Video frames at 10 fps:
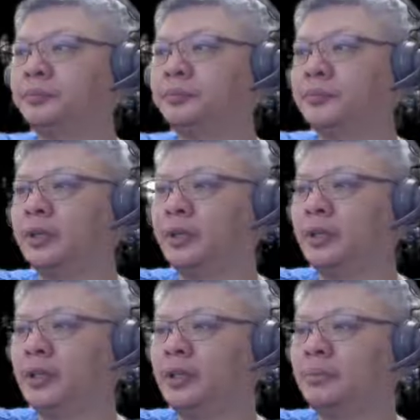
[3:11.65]
Now,
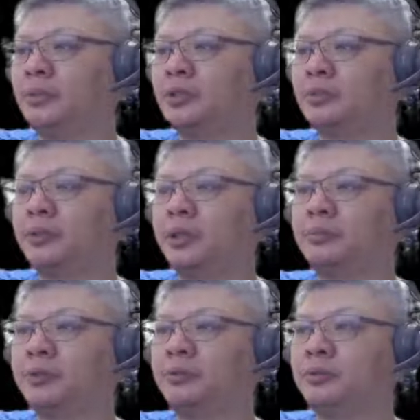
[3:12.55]
another possible
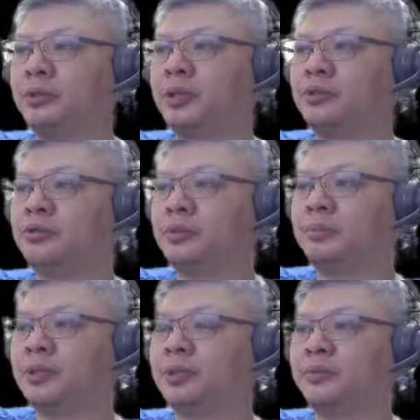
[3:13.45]
option would be H3
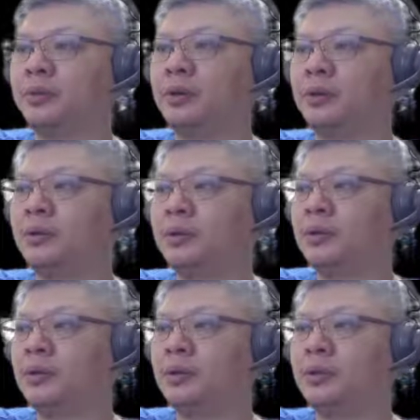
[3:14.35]
plus 4
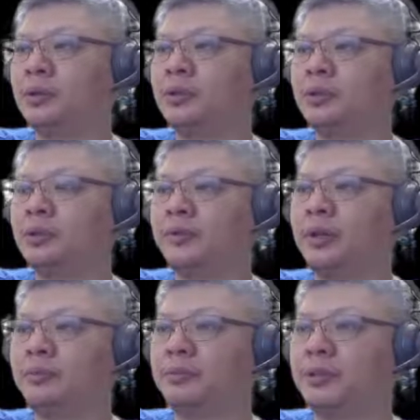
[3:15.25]
to
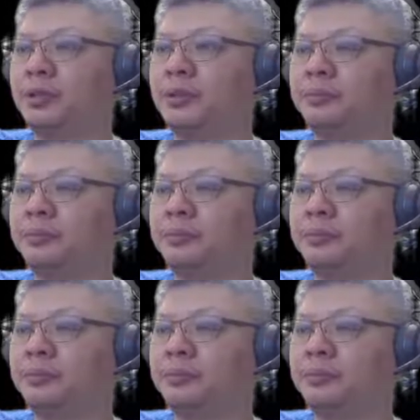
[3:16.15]
develop the